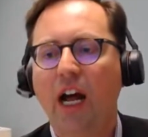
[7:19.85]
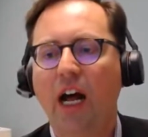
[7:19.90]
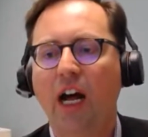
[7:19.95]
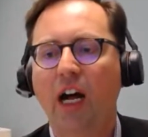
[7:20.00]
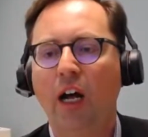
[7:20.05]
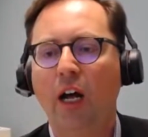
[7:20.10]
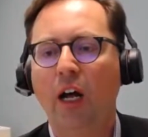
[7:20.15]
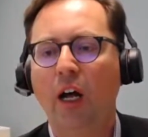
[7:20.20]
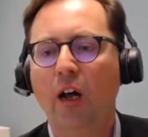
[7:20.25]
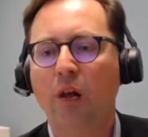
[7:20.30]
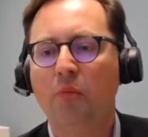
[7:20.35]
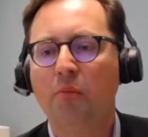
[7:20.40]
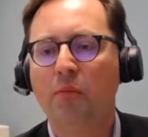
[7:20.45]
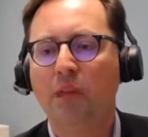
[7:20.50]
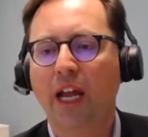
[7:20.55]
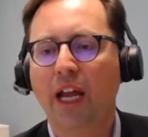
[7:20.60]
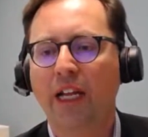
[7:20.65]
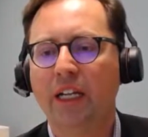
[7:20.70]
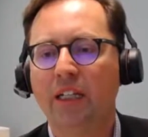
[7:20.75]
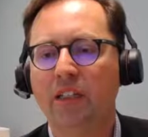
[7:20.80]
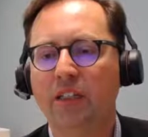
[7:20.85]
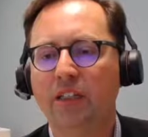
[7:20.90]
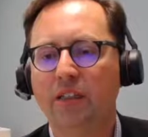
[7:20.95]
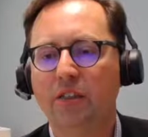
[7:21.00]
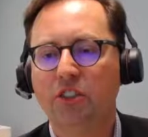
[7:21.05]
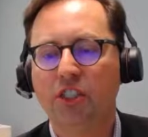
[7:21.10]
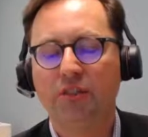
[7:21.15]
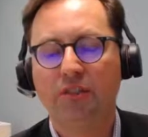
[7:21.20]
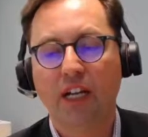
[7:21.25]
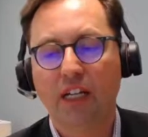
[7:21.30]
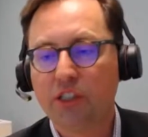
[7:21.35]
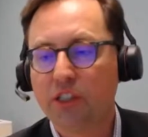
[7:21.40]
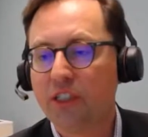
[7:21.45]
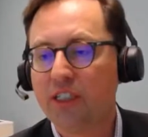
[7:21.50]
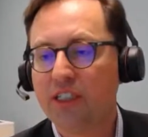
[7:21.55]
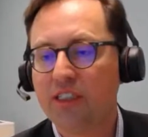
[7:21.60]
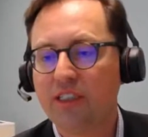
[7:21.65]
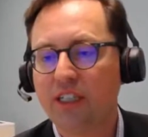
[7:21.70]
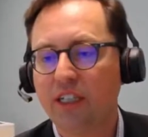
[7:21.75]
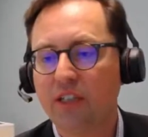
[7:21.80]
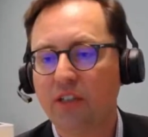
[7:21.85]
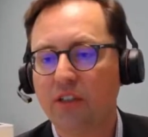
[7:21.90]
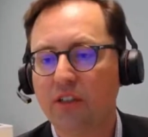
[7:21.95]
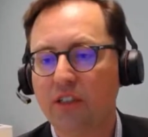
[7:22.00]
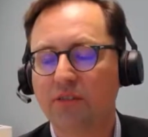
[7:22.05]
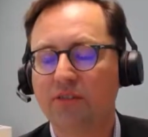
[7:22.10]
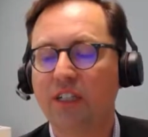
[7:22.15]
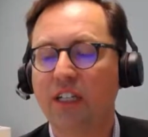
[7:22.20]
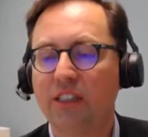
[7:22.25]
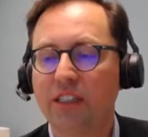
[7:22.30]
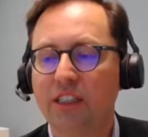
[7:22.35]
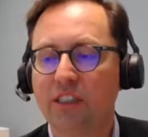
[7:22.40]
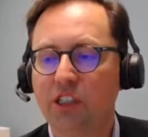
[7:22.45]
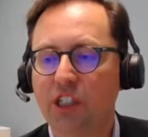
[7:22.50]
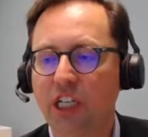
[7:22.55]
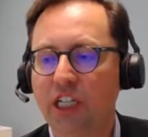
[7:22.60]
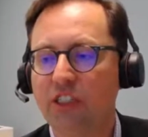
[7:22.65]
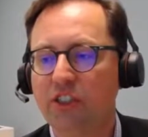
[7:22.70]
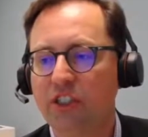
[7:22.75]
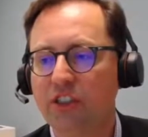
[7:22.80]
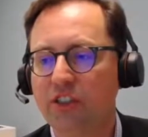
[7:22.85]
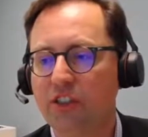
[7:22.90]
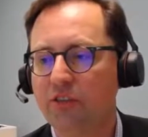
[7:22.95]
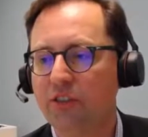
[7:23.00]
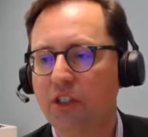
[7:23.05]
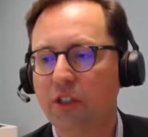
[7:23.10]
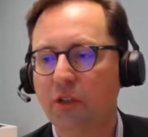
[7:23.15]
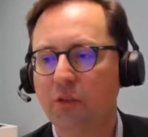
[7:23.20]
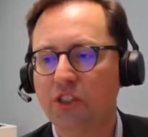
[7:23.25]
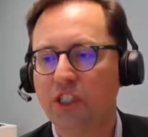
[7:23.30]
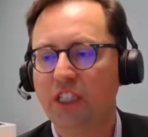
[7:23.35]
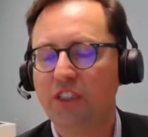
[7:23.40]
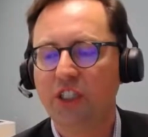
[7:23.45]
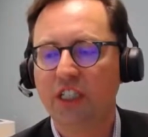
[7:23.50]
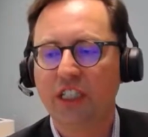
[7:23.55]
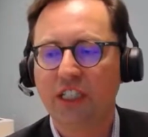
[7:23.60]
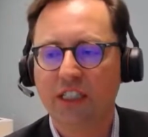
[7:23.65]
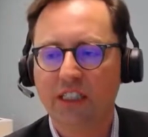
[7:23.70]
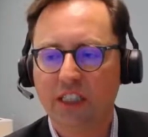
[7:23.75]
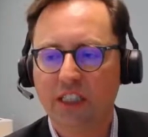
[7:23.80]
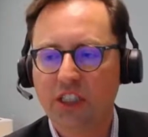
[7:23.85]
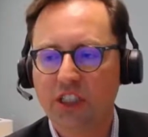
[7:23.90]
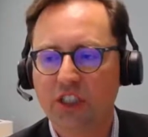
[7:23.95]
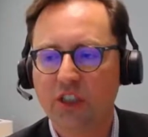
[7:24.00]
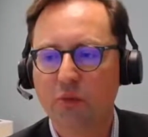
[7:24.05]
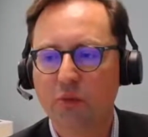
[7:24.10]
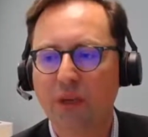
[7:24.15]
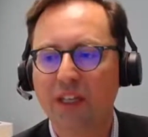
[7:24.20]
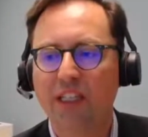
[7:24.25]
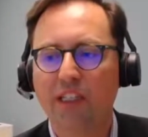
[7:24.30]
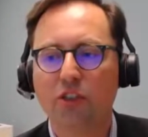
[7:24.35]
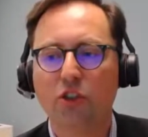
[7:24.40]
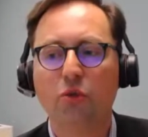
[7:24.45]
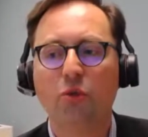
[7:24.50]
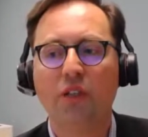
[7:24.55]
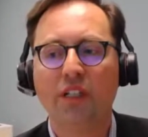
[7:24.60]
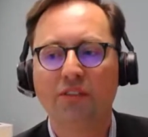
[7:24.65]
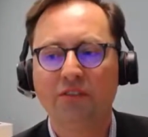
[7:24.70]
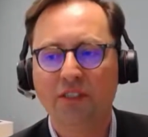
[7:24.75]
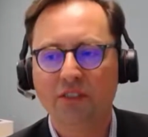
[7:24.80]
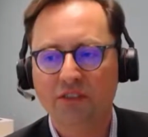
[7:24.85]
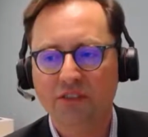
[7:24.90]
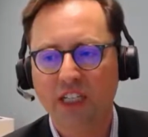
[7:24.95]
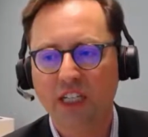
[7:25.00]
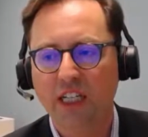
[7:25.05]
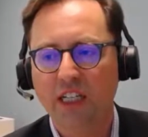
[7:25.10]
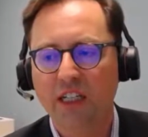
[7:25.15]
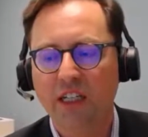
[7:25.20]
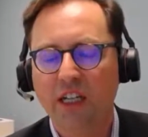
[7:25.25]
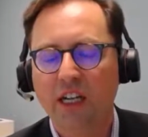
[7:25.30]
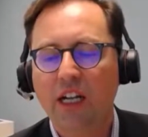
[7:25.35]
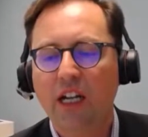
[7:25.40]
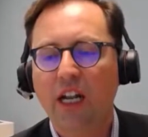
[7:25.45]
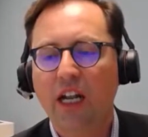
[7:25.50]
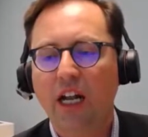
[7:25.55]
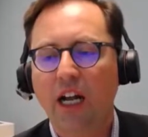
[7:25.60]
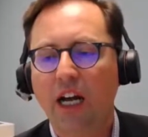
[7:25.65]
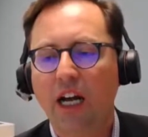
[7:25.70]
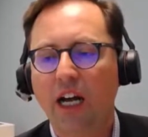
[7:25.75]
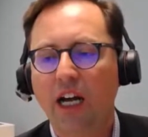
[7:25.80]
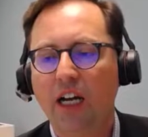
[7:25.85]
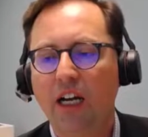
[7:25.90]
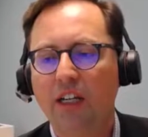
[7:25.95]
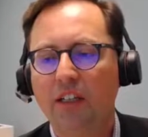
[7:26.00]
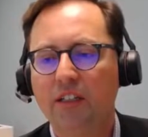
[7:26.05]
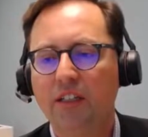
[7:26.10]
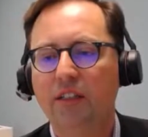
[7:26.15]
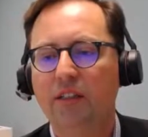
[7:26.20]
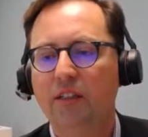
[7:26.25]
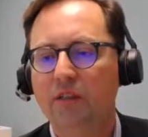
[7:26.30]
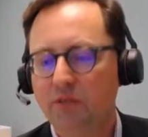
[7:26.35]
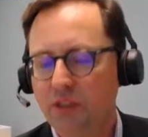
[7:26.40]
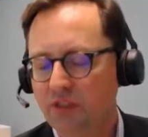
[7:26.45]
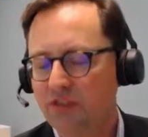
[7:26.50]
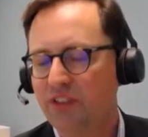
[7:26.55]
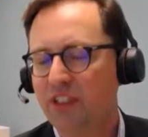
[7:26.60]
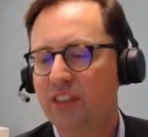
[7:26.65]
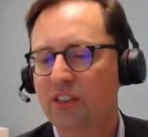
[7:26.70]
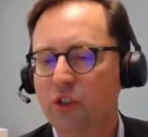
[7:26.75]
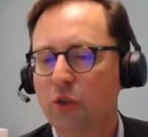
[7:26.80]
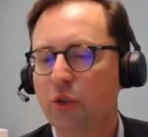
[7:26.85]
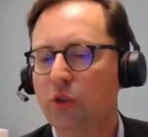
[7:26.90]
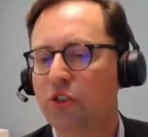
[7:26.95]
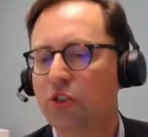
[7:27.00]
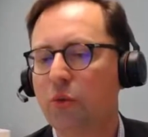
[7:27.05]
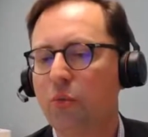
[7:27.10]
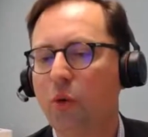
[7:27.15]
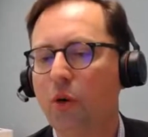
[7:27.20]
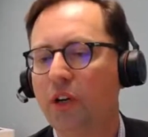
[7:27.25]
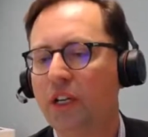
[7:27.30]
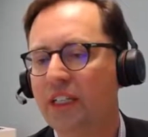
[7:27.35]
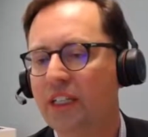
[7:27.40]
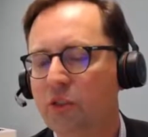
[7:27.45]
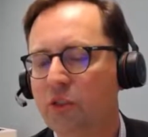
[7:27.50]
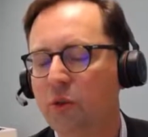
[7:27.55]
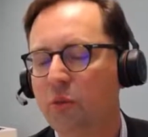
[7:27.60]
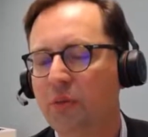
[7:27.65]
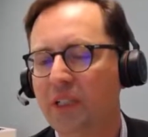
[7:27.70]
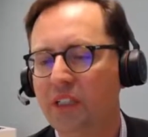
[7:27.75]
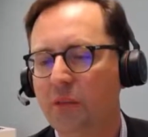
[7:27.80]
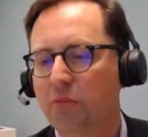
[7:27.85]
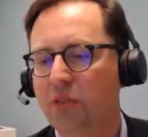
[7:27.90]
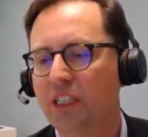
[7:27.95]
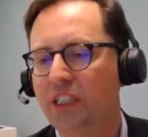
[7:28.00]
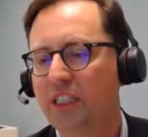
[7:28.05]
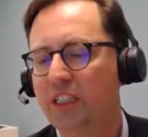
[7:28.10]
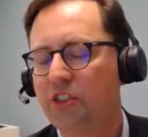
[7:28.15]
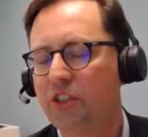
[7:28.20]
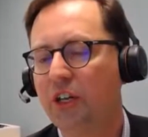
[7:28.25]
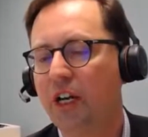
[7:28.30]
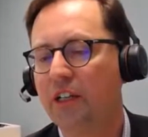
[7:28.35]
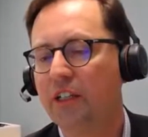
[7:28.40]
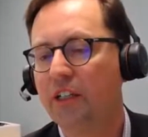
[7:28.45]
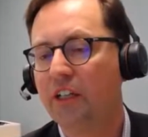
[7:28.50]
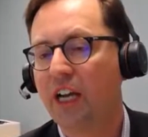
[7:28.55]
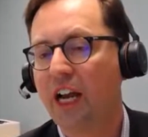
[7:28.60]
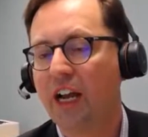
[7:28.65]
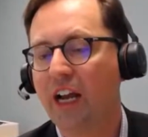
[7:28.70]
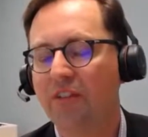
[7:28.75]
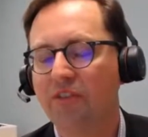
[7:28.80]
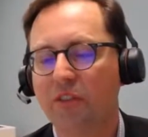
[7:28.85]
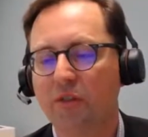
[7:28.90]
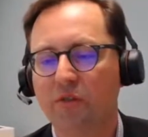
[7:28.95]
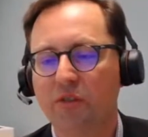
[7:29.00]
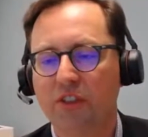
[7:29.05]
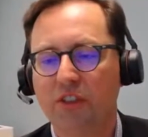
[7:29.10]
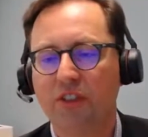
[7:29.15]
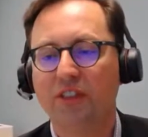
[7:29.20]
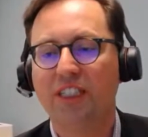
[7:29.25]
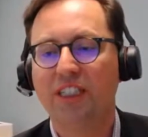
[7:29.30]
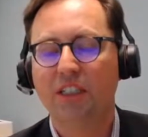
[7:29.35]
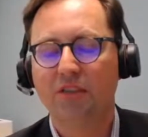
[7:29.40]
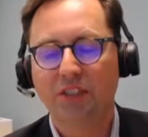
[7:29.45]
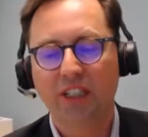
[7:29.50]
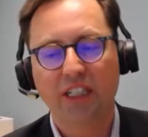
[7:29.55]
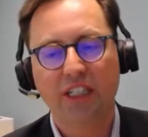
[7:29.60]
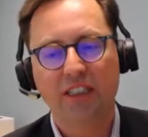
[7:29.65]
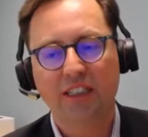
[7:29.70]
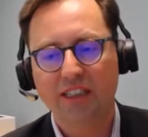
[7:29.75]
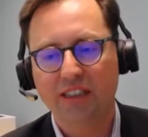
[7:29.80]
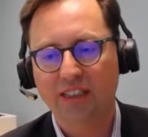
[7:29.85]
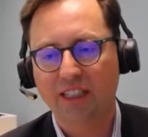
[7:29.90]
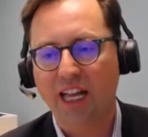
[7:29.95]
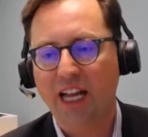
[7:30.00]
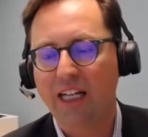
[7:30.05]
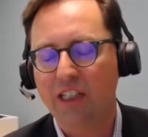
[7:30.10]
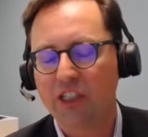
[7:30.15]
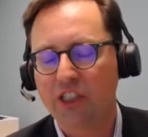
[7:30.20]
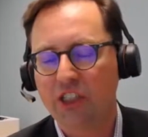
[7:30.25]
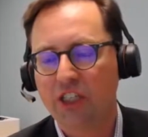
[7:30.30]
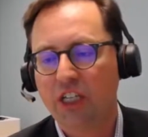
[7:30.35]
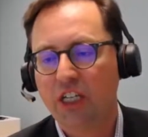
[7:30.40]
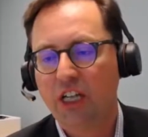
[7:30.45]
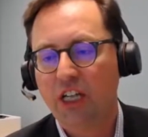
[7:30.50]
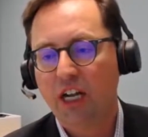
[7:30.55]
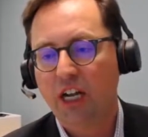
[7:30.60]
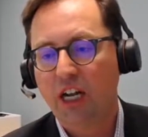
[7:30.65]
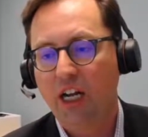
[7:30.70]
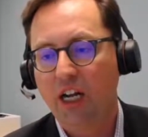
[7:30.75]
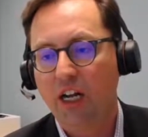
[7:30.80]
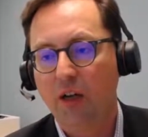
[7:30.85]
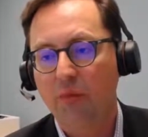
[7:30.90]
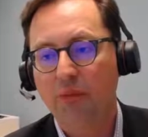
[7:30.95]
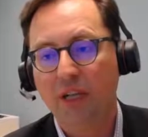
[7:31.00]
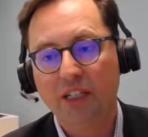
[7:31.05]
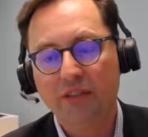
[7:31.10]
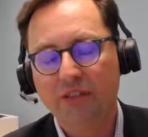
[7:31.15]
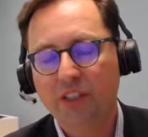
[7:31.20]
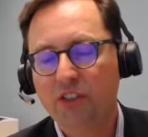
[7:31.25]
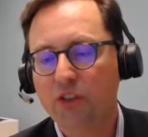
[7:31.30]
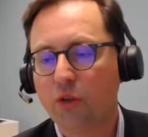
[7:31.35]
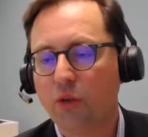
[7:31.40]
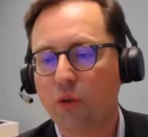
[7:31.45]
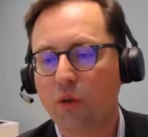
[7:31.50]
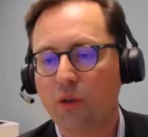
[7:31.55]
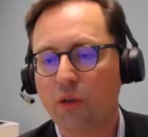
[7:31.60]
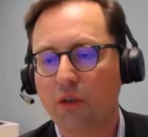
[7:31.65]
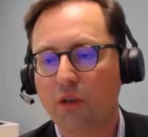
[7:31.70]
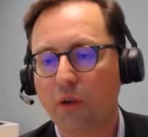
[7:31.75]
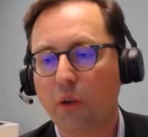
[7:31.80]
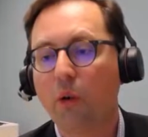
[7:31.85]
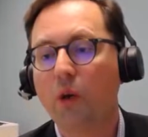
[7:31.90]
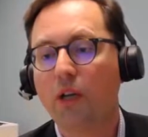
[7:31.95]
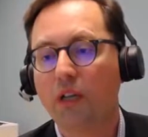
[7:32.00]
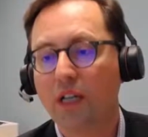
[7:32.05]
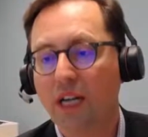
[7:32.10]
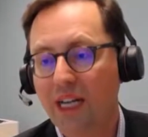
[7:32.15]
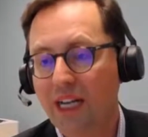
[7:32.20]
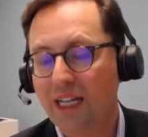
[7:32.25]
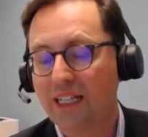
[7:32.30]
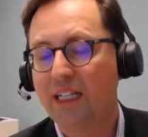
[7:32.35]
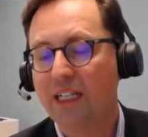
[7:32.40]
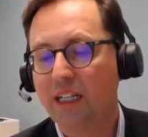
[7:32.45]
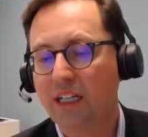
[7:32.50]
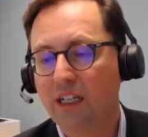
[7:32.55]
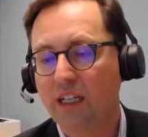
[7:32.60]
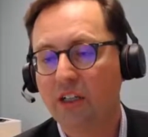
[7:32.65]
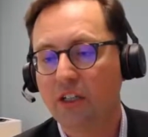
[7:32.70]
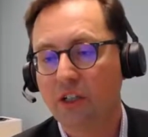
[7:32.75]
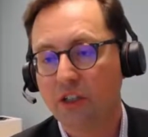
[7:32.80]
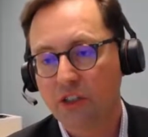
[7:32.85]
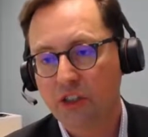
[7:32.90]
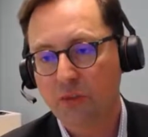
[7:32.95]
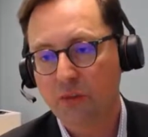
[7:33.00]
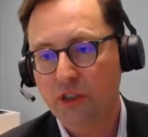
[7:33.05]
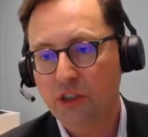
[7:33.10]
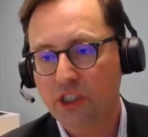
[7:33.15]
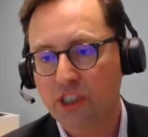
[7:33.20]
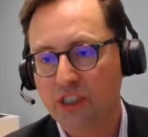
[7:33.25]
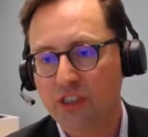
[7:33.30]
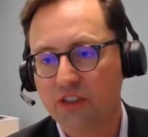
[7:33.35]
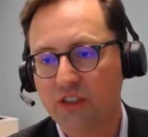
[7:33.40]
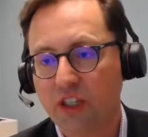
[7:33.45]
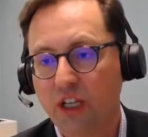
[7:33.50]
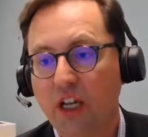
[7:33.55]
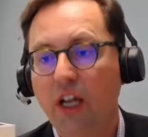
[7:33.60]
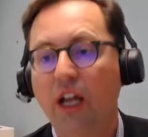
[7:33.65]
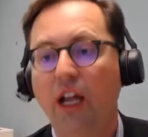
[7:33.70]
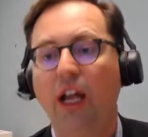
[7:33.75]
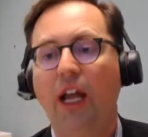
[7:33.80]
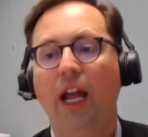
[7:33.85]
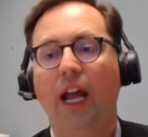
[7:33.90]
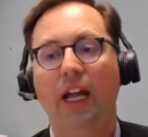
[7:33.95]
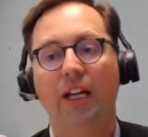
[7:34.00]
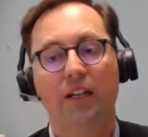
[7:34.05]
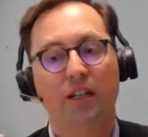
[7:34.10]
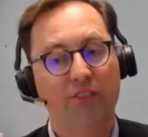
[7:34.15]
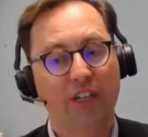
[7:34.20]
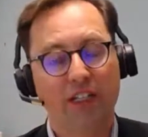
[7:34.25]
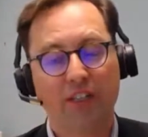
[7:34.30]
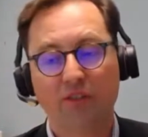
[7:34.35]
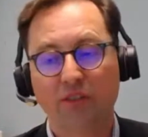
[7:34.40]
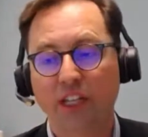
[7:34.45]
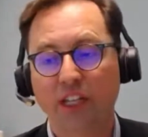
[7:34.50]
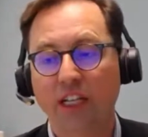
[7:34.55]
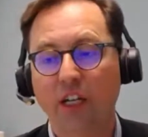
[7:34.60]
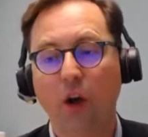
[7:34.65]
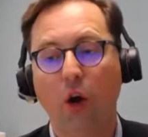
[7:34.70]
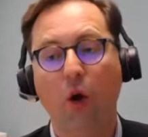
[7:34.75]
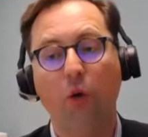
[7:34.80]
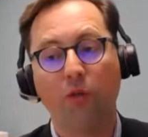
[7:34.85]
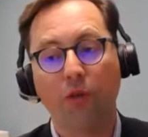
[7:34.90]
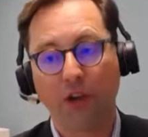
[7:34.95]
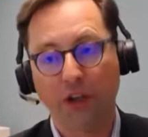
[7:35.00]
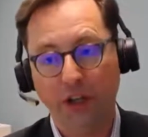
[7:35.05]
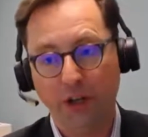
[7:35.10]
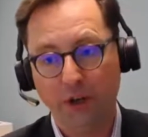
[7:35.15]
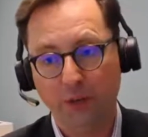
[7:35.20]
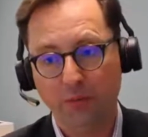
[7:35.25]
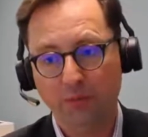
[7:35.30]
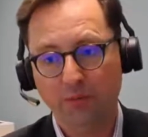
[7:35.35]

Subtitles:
And the chief actuary said, look, if nothing changes, if you don't change any conditions, by the year 2015, the funds that are supporting this will be depleted. You're either going to have to significantly slash benefits or hike contributions, and effectively over to you.